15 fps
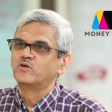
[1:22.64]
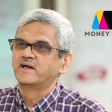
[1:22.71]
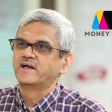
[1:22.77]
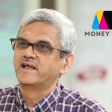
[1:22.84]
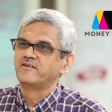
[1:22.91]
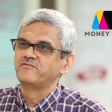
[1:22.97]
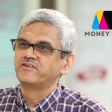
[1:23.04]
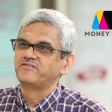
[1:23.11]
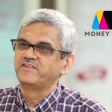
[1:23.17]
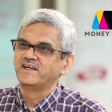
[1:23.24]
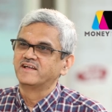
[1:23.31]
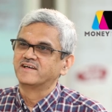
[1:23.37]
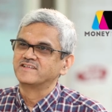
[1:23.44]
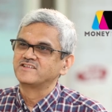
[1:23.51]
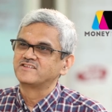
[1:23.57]
two hundred fifty
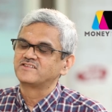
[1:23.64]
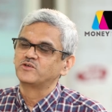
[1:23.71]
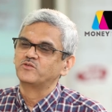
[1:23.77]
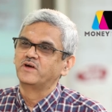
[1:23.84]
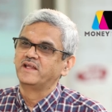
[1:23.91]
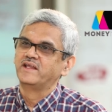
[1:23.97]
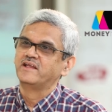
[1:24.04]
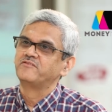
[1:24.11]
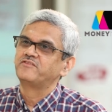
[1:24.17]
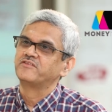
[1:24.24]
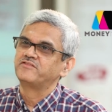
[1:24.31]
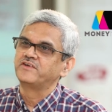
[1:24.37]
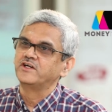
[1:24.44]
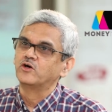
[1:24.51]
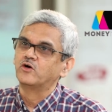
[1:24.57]
runs to win in
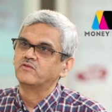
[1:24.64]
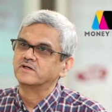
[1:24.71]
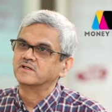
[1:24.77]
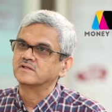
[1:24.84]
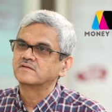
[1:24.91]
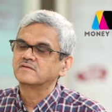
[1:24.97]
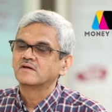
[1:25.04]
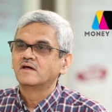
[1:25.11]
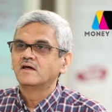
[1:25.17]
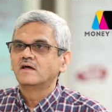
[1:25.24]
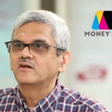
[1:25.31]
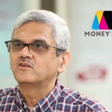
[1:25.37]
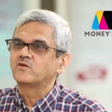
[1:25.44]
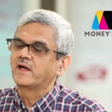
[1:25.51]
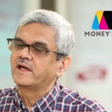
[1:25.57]
fifty overs.
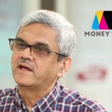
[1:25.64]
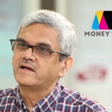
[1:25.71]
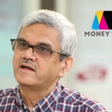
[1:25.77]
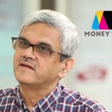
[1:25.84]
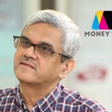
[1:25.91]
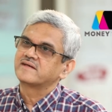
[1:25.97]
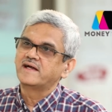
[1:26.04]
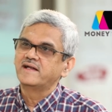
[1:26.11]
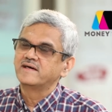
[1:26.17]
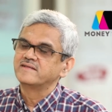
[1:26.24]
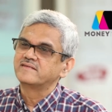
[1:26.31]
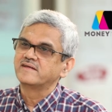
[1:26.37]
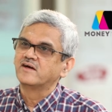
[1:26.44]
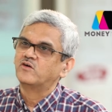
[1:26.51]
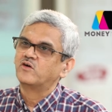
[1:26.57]
So I can decide
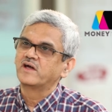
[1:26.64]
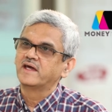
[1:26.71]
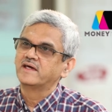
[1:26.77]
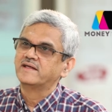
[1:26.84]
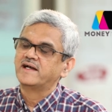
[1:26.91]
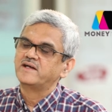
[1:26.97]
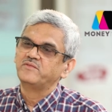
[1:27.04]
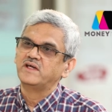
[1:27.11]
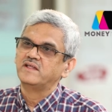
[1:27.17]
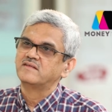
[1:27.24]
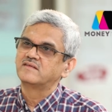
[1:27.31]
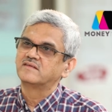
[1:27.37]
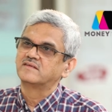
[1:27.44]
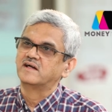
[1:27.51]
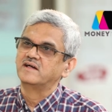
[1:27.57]
and say, okay, that
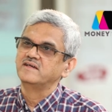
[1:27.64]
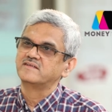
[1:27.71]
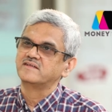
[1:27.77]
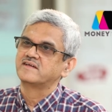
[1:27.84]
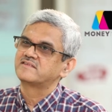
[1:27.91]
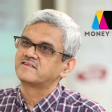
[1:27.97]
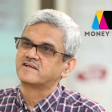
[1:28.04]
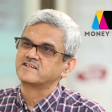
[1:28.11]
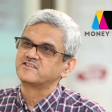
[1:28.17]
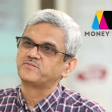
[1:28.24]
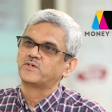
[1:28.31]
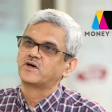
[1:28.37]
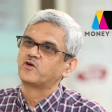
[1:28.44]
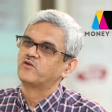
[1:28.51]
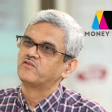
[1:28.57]
means thirty-six runs
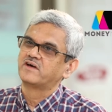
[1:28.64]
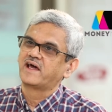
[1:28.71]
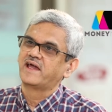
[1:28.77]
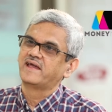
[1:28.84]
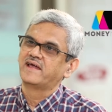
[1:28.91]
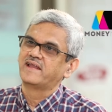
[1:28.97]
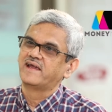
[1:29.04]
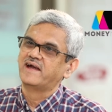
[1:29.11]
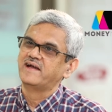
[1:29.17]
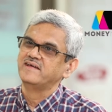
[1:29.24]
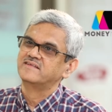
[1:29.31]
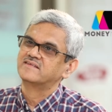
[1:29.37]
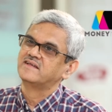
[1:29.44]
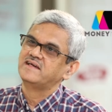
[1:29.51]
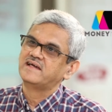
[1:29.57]
per over I can get
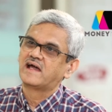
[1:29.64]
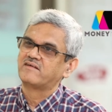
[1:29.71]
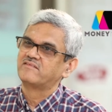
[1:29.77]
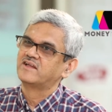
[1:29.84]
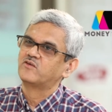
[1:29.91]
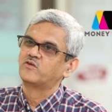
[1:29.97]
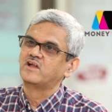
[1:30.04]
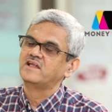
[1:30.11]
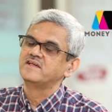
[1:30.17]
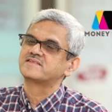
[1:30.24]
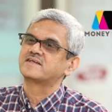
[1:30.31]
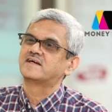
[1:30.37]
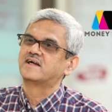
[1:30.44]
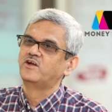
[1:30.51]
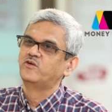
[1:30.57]
easily. I will only
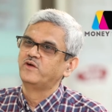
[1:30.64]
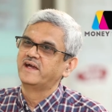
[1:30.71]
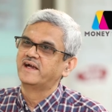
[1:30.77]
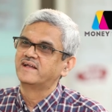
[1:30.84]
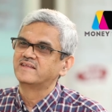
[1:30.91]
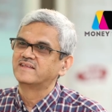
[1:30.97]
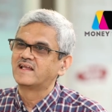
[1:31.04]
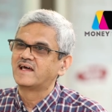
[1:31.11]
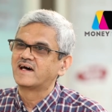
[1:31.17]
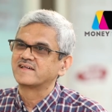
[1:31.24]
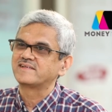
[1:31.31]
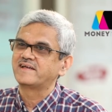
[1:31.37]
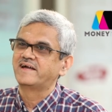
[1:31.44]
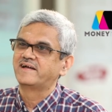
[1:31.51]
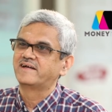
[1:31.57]
start doing it in the
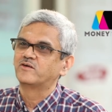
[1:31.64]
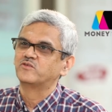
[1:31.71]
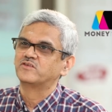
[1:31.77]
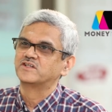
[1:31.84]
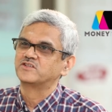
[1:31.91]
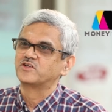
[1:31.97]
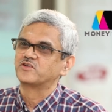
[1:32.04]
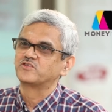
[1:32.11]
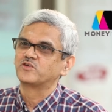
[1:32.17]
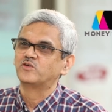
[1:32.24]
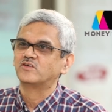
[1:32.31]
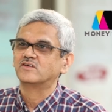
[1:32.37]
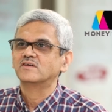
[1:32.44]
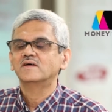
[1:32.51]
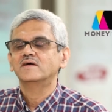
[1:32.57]
last eight overs or
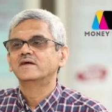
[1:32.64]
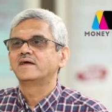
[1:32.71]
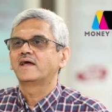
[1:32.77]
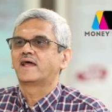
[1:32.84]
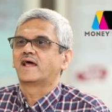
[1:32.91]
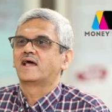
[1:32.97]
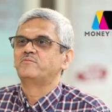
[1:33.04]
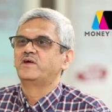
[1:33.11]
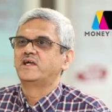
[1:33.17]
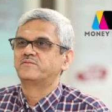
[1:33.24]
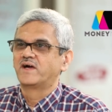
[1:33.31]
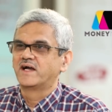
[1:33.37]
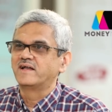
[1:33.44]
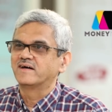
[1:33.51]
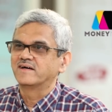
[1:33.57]
so, and I'll beat
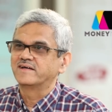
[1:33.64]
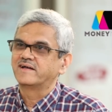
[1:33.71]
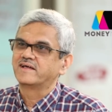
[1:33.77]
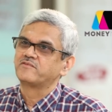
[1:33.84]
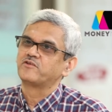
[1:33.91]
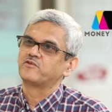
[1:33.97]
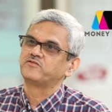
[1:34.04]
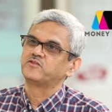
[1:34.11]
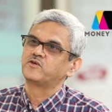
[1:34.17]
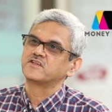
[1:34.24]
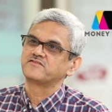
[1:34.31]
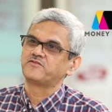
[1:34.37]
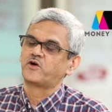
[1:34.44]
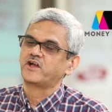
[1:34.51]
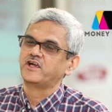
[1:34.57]
my target. And for
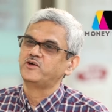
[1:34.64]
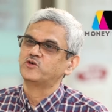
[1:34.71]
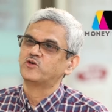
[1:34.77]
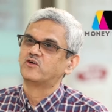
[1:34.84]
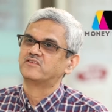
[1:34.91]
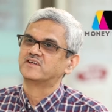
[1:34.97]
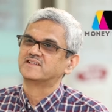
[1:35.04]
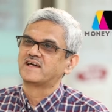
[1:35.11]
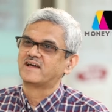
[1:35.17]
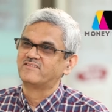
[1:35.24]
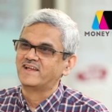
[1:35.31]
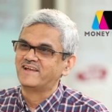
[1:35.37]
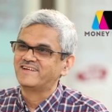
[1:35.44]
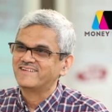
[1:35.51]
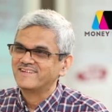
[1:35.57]
first forty-two overs, I
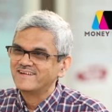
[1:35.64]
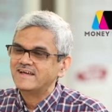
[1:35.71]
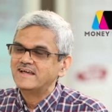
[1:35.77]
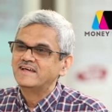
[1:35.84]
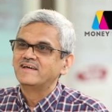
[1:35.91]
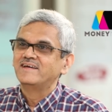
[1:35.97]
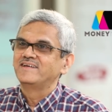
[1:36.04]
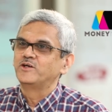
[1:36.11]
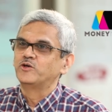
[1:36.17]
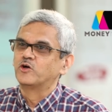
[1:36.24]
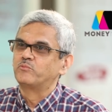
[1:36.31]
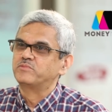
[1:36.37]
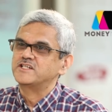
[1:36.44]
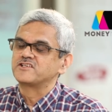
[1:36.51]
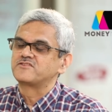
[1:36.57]
will, you
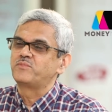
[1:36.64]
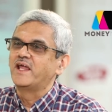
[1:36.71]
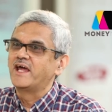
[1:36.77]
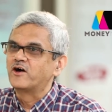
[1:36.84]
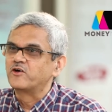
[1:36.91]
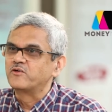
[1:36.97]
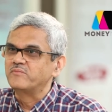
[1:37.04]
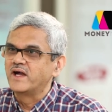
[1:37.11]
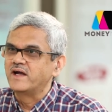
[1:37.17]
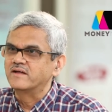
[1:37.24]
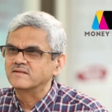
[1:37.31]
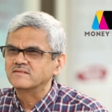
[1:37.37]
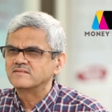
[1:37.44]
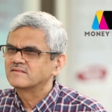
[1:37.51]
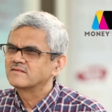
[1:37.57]
know, just play out
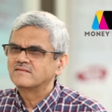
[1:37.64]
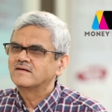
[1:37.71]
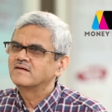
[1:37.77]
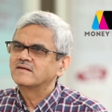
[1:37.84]
maidens.